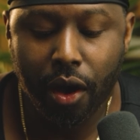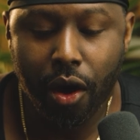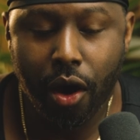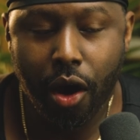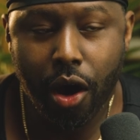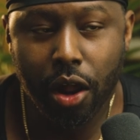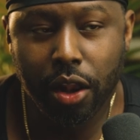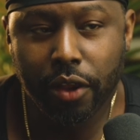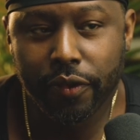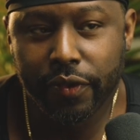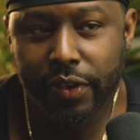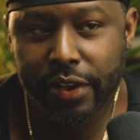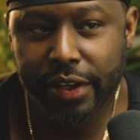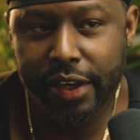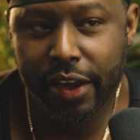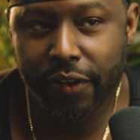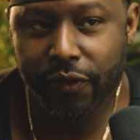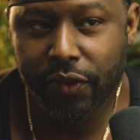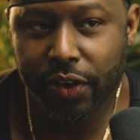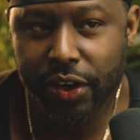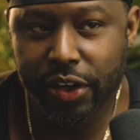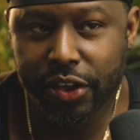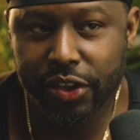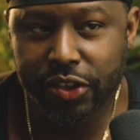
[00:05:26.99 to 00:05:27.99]
all of the
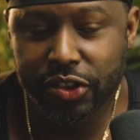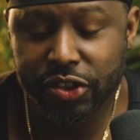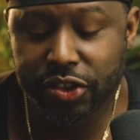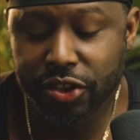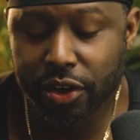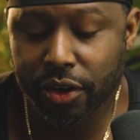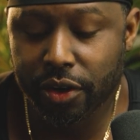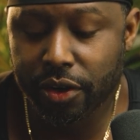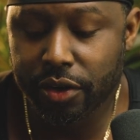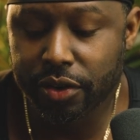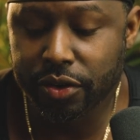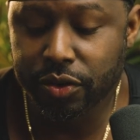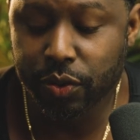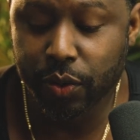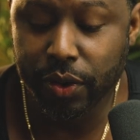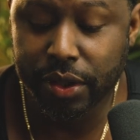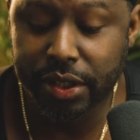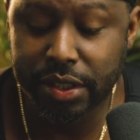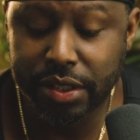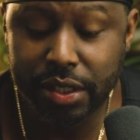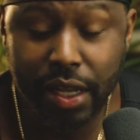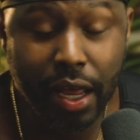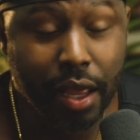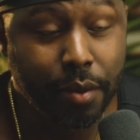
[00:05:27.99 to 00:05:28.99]
different concerns with
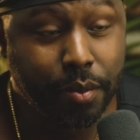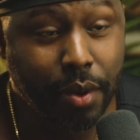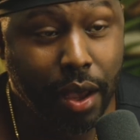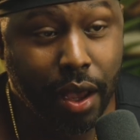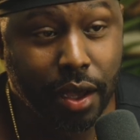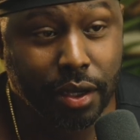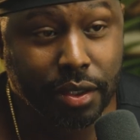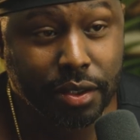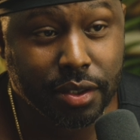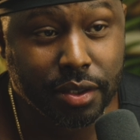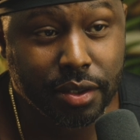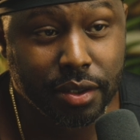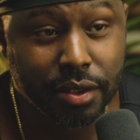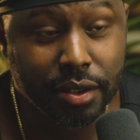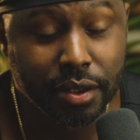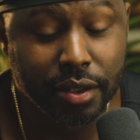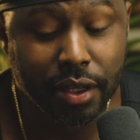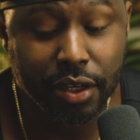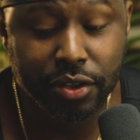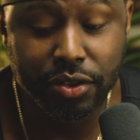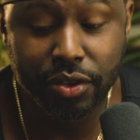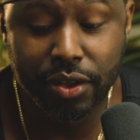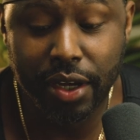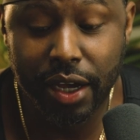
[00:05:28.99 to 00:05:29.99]
this light box
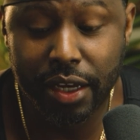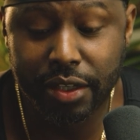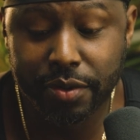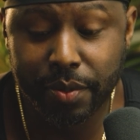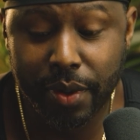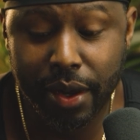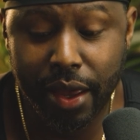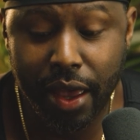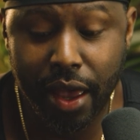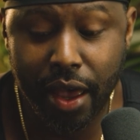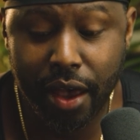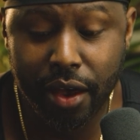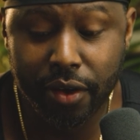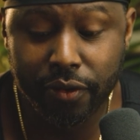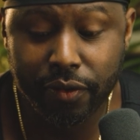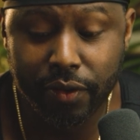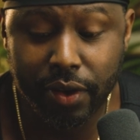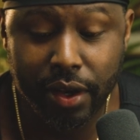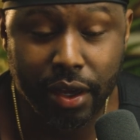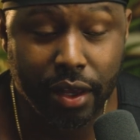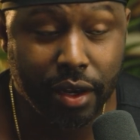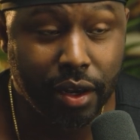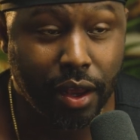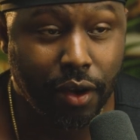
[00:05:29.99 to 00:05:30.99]
that you guys might have.
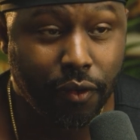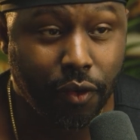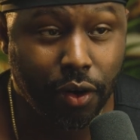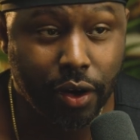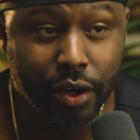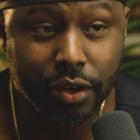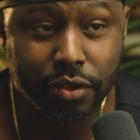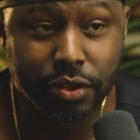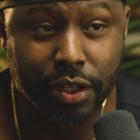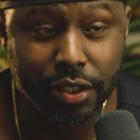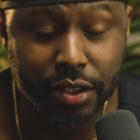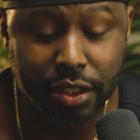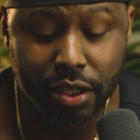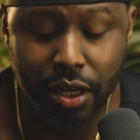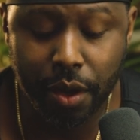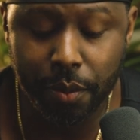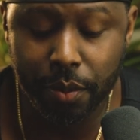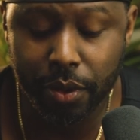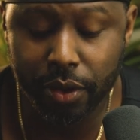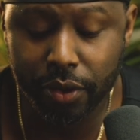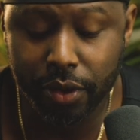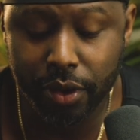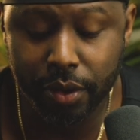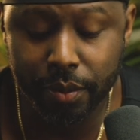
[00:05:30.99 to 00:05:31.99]
And I've already addressed a
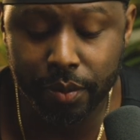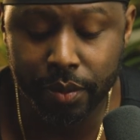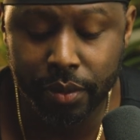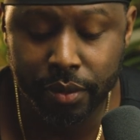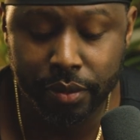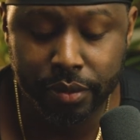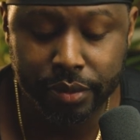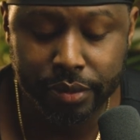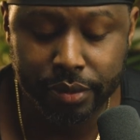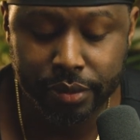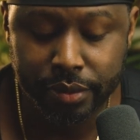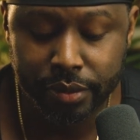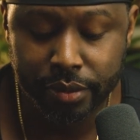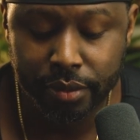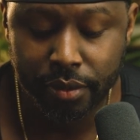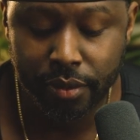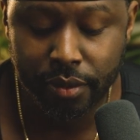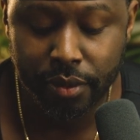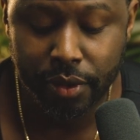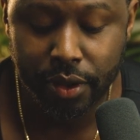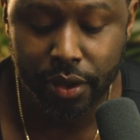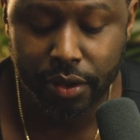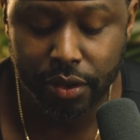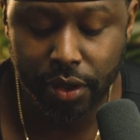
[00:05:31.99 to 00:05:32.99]
couple of them.
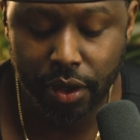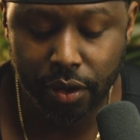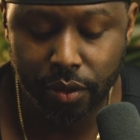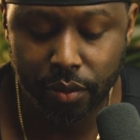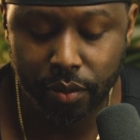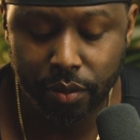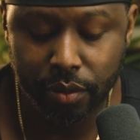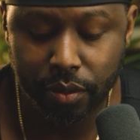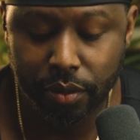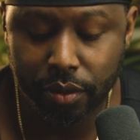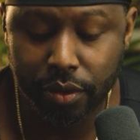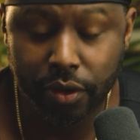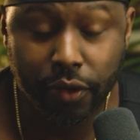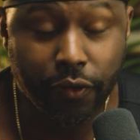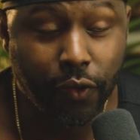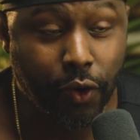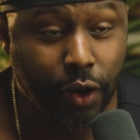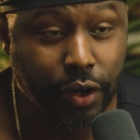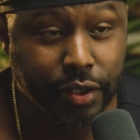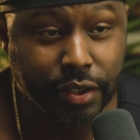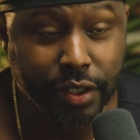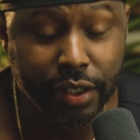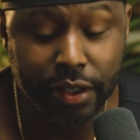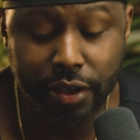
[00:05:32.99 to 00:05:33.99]
So the
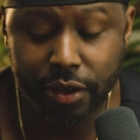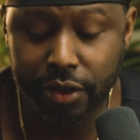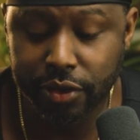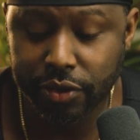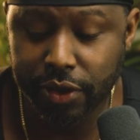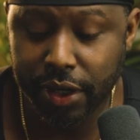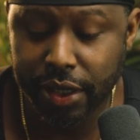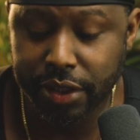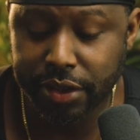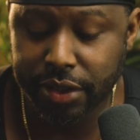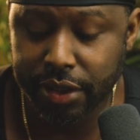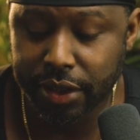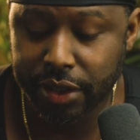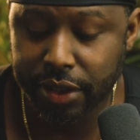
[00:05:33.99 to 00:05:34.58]
first thing to address